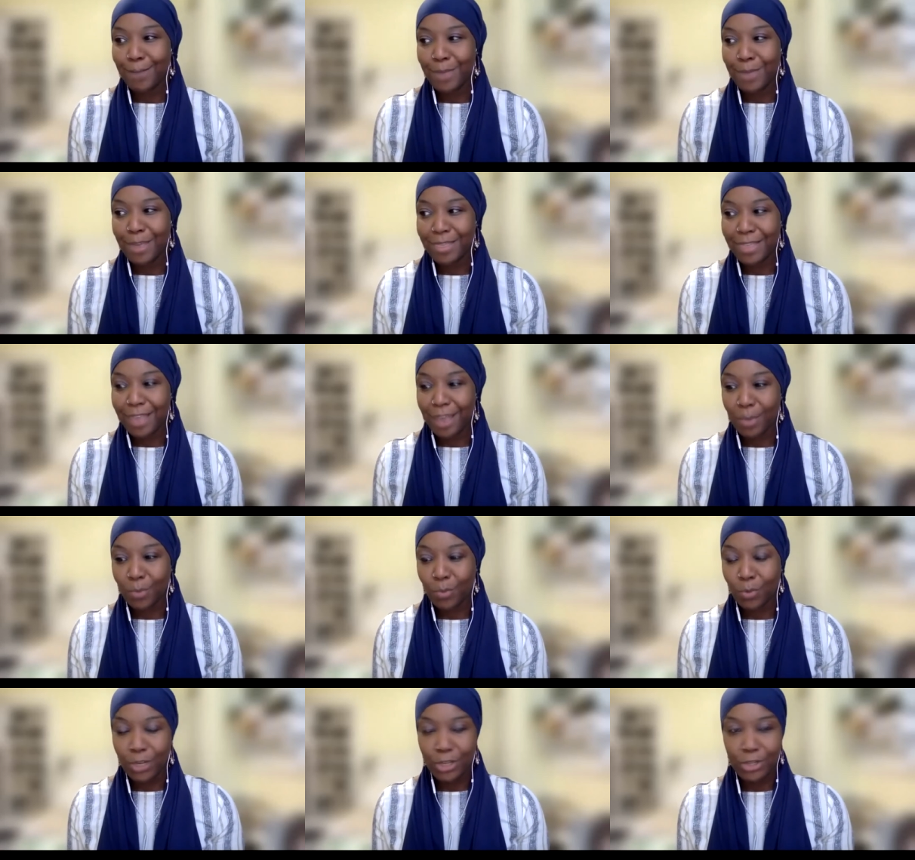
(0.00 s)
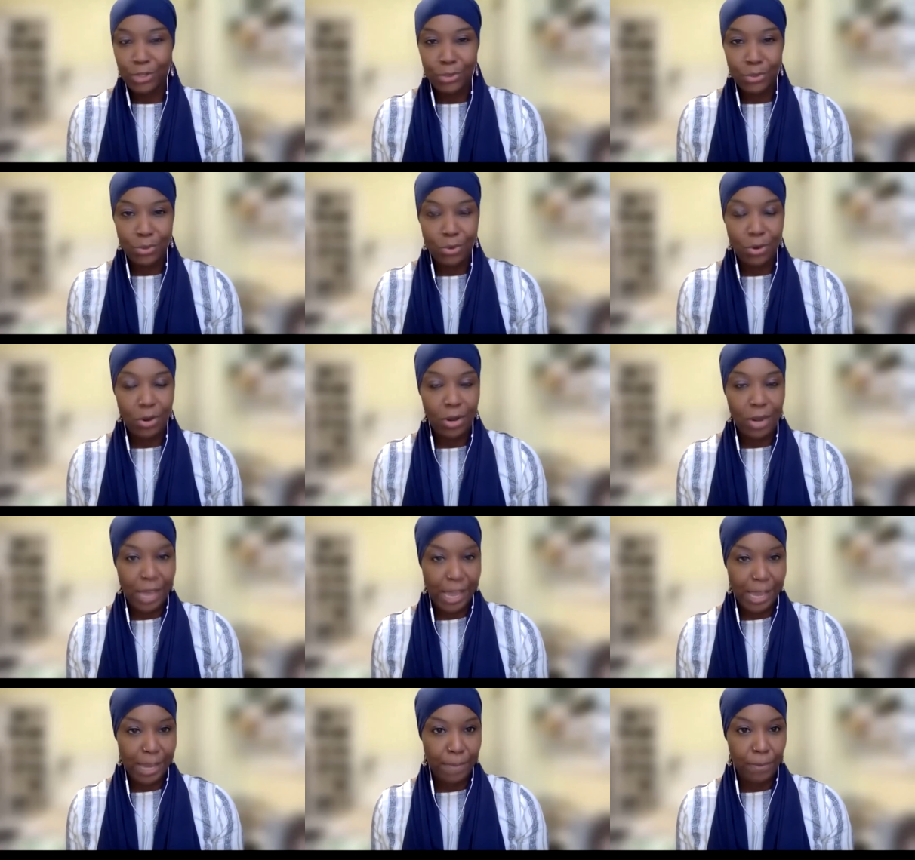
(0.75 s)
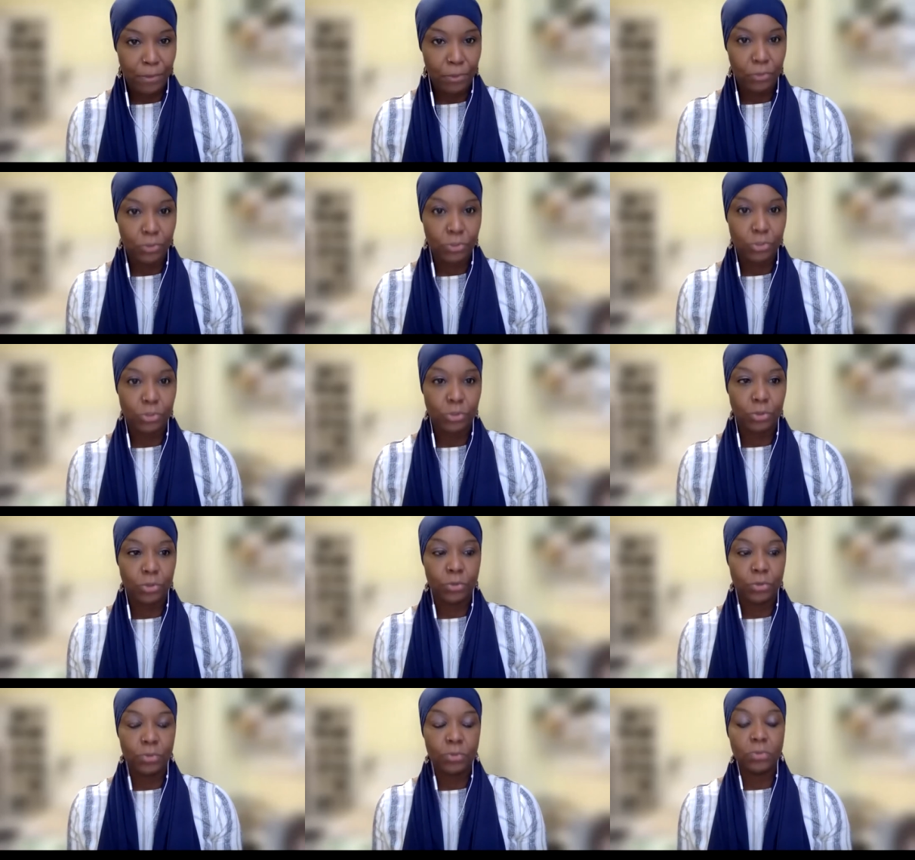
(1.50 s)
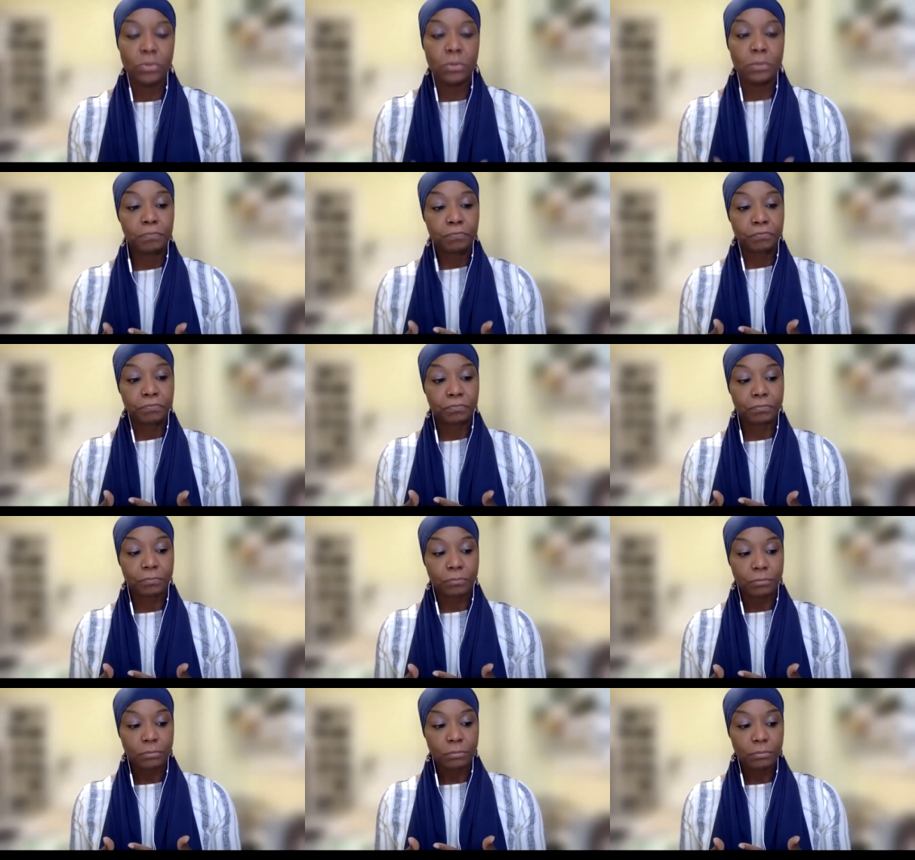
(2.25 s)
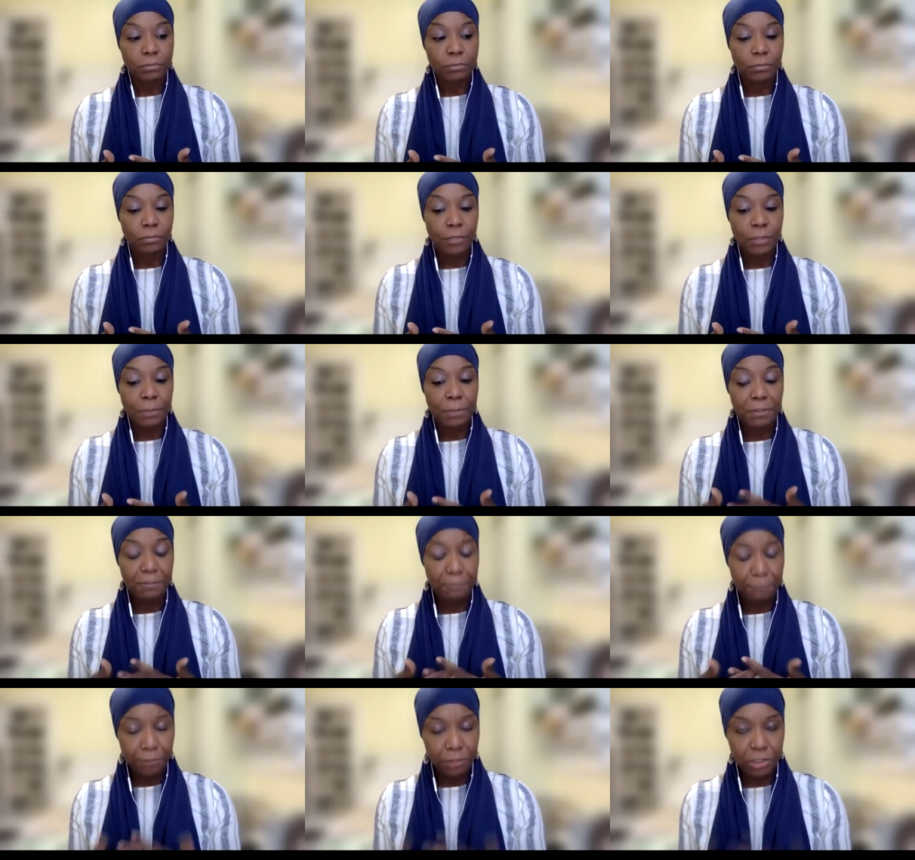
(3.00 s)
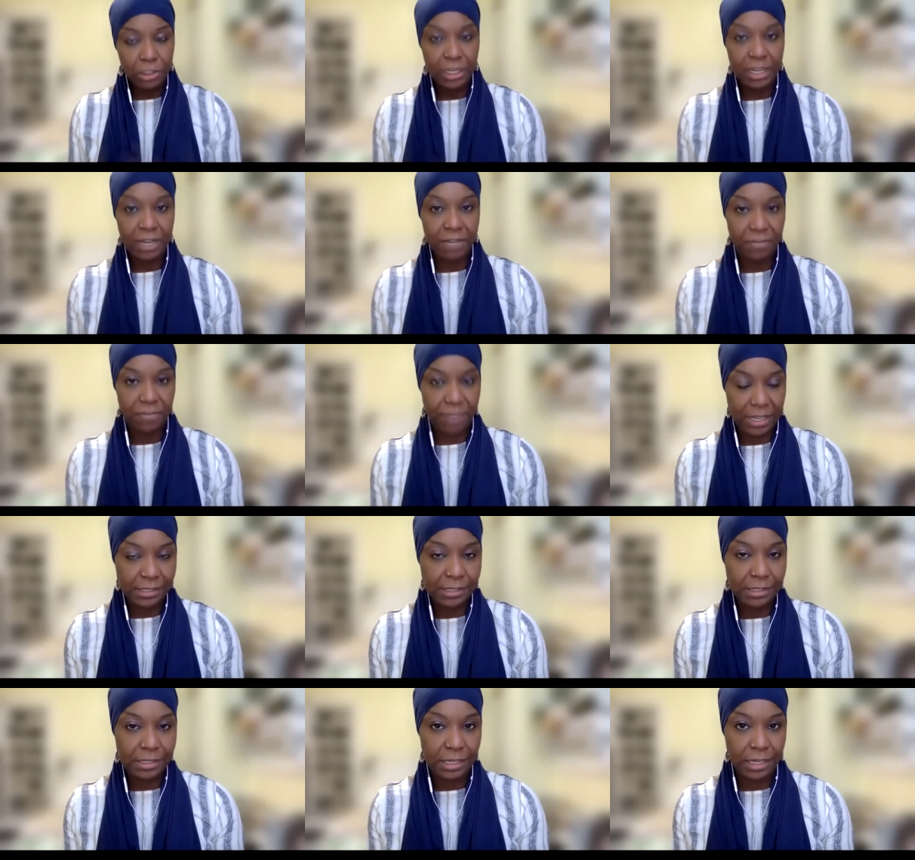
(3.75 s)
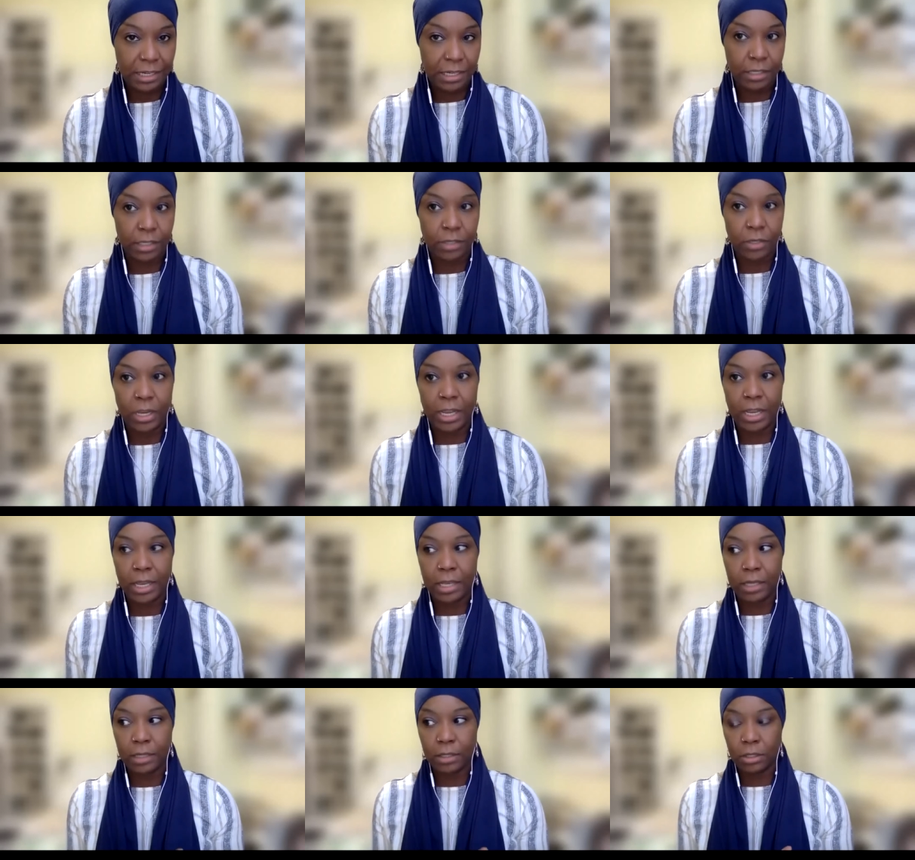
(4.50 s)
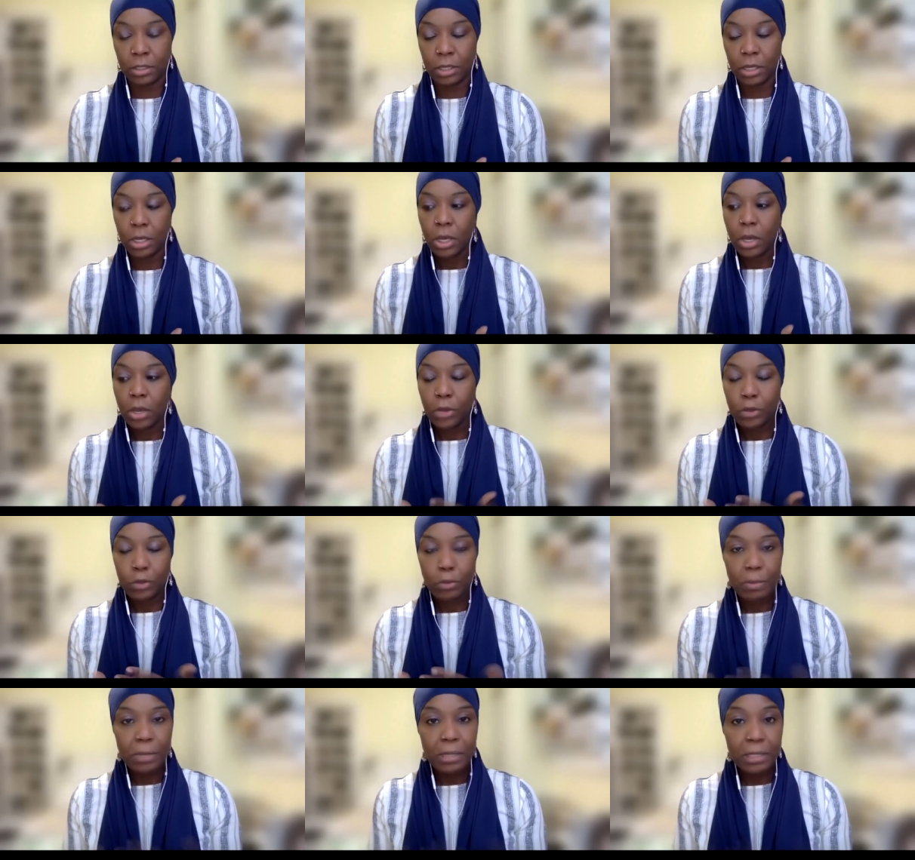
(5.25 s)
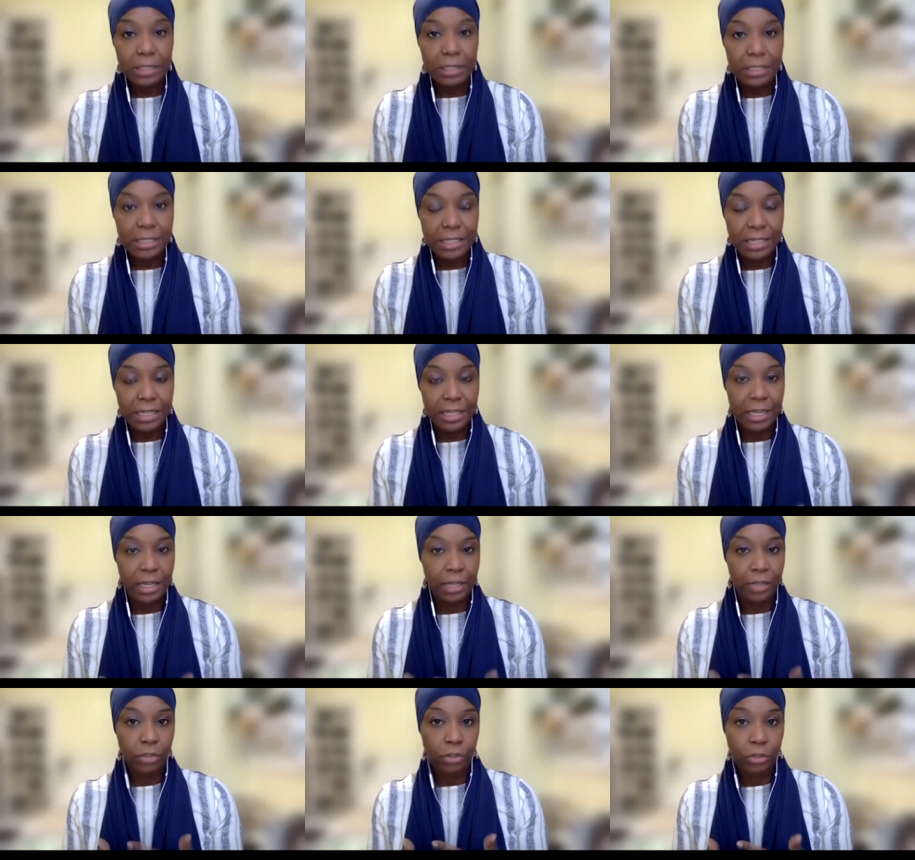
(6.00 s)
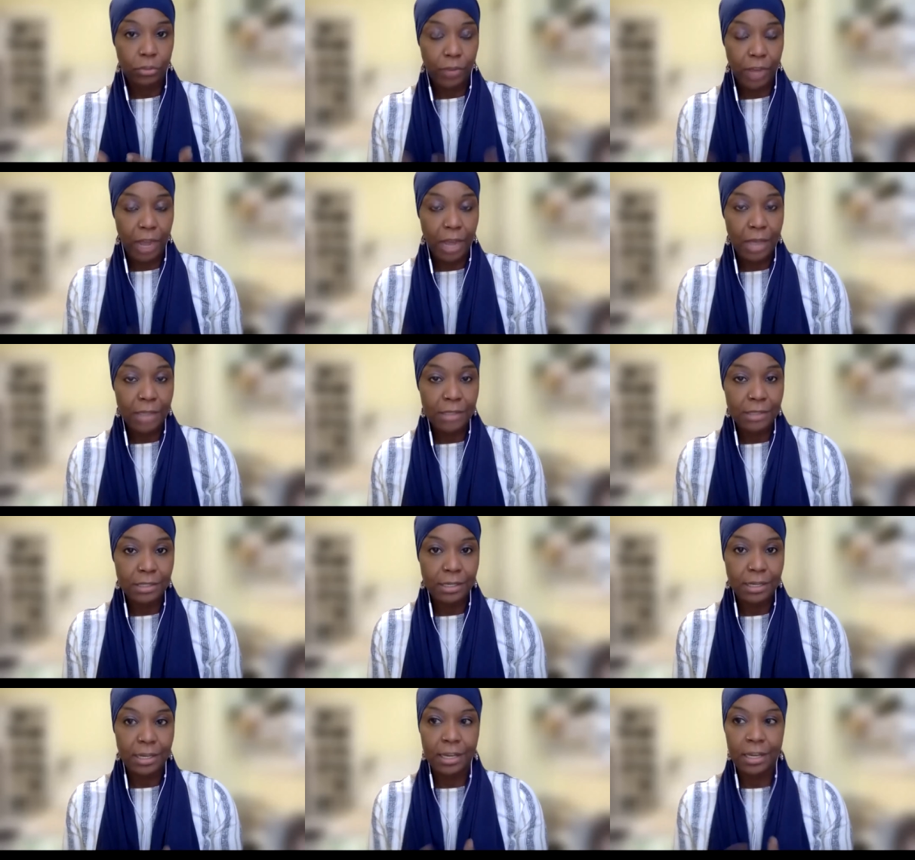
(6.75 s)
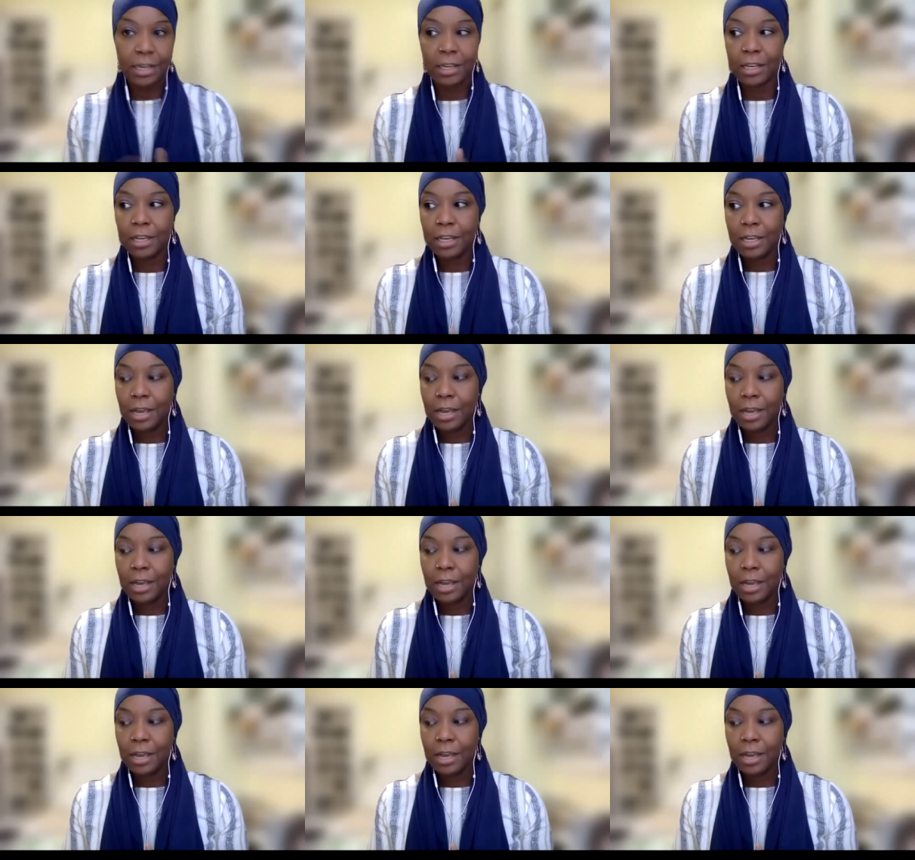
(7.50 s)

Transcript: That when you are able to be fully invested in humility and curiosity,